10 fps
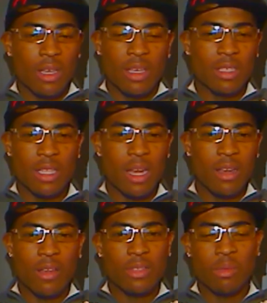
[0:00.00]
It's not
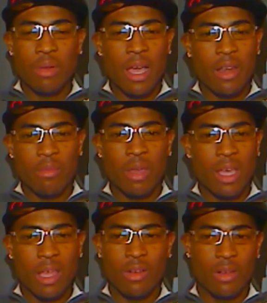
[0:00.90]
enough supply and
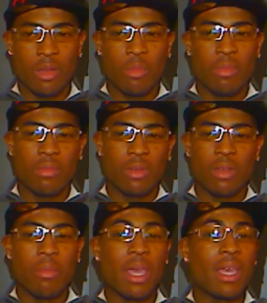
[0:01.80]
demand, or
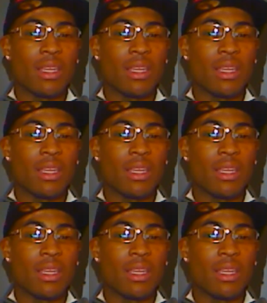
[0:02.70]
demand.